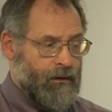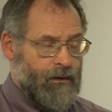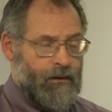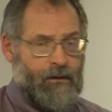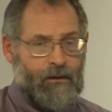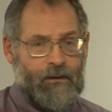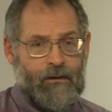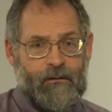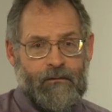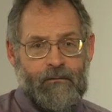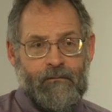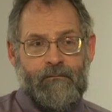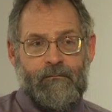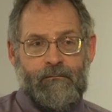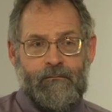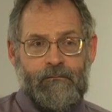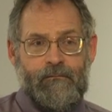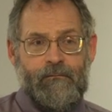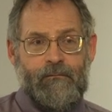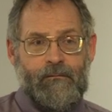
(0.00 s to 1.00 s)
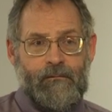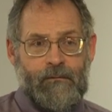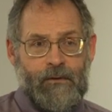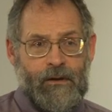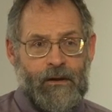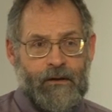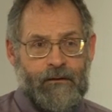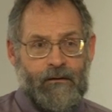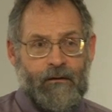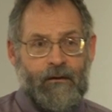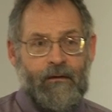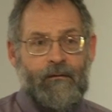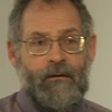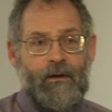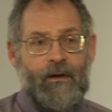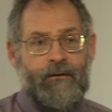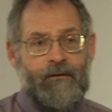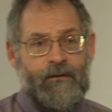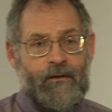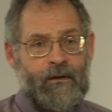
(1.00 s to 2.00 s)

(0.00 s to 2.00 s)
At the